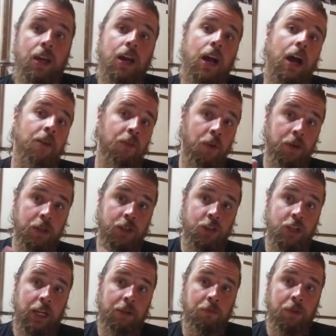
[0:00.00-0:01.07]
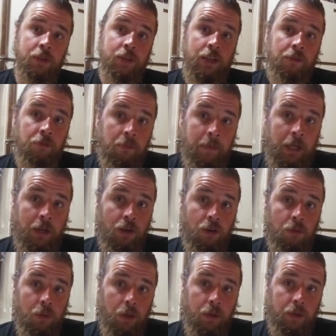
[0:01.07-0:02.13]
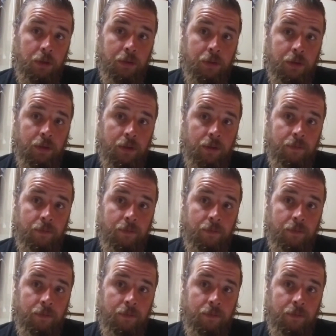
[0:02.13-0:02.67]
I've already checked with several of my coworkers.